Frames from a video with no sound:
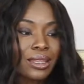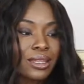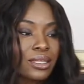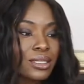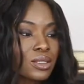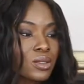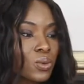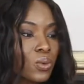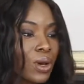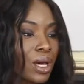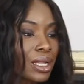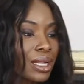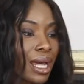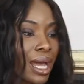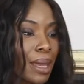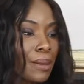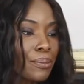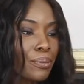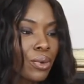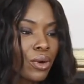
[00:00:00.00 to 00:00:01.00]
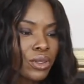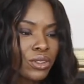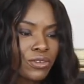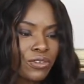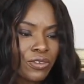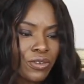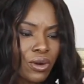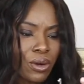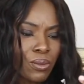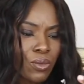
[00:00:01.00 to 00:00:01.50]
this one I bought
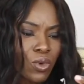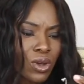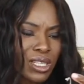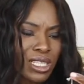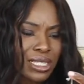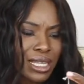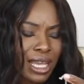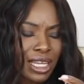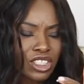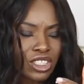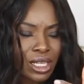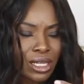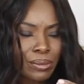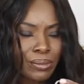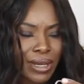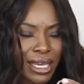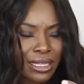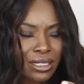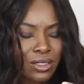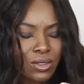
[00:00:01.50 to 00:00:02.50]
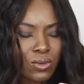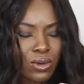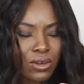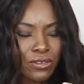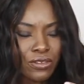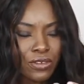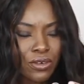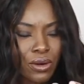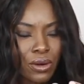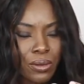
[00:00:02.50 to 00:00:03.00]
from, what did I actually buy this one
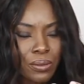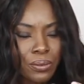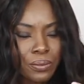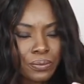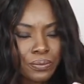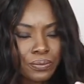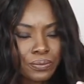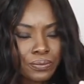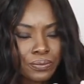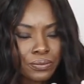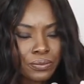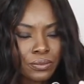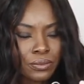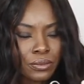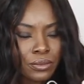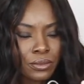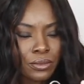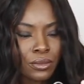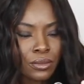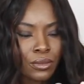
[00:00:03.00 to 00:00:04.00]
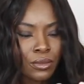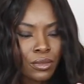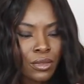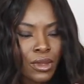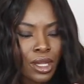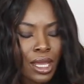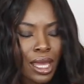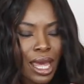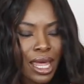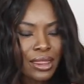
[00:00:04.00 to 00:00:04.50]
from?
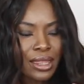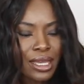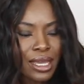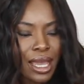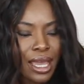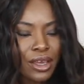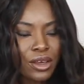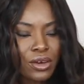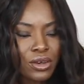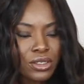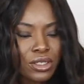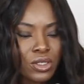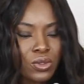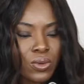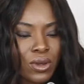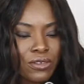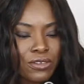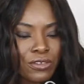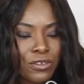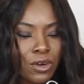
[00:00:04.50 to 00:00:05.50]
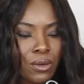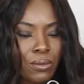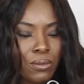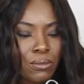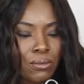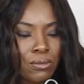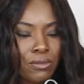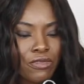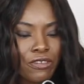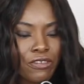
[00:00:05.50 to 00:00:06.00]
I think I got this one
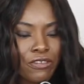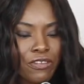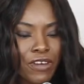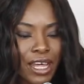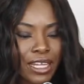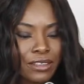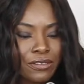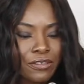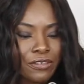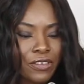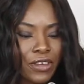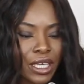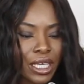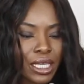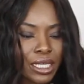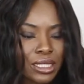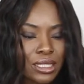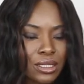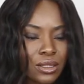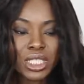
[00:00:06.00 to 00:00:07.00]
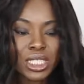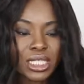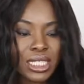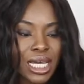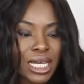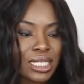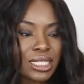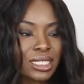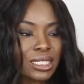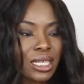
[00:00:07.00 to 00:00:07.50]
from Fat Face. Really
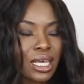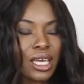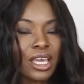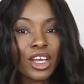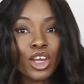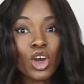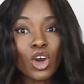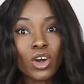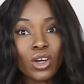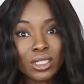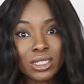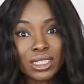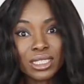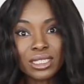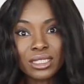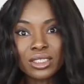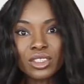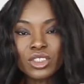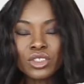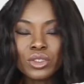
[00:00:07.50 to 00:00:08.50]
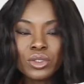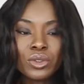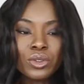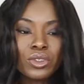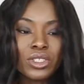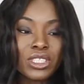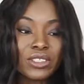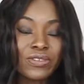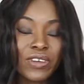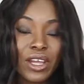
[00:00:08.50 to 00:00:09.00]
nice and cotton too.
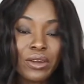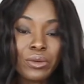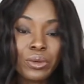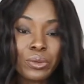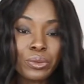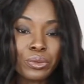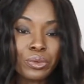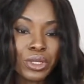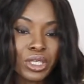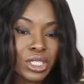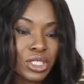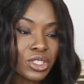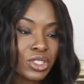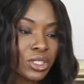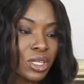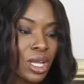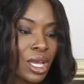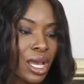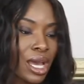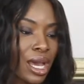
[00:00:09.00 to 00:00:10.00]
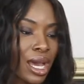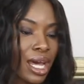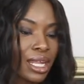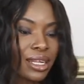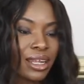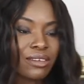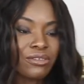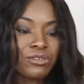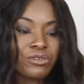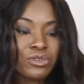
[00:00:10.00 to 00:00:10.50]
It's very rich
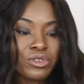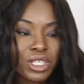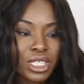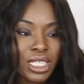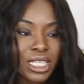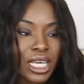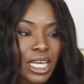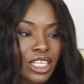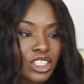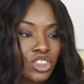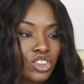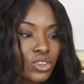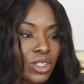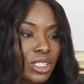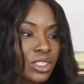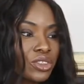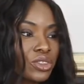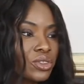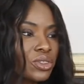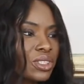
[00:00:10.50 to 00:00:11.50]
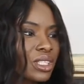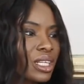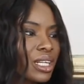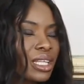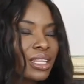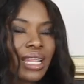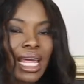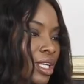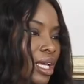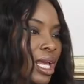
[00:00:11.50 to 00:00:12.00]
and I've really enjoyed using
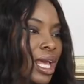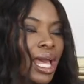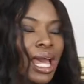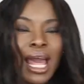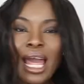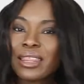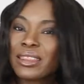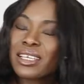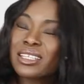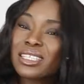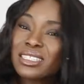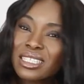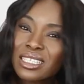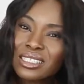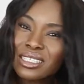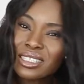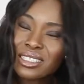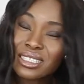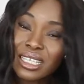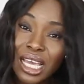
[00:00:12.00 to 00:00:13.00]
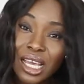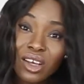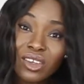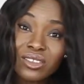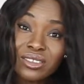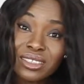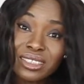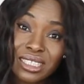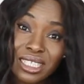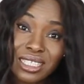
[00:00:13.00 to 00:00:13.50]
it. I think this is the
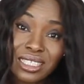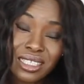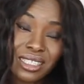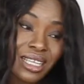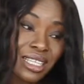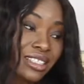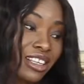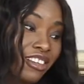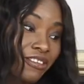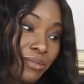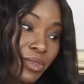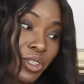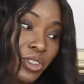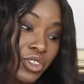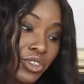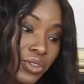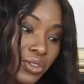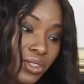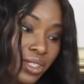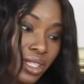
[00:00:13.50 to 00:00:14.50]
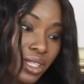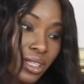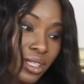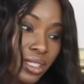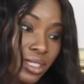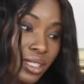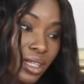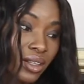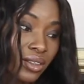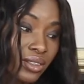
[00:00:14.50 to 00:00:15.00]
second season that I've been using
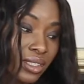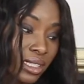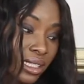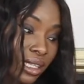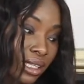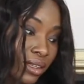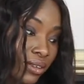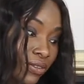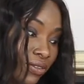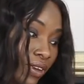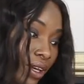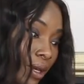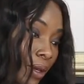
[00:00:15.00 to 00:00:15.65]
this long sleeve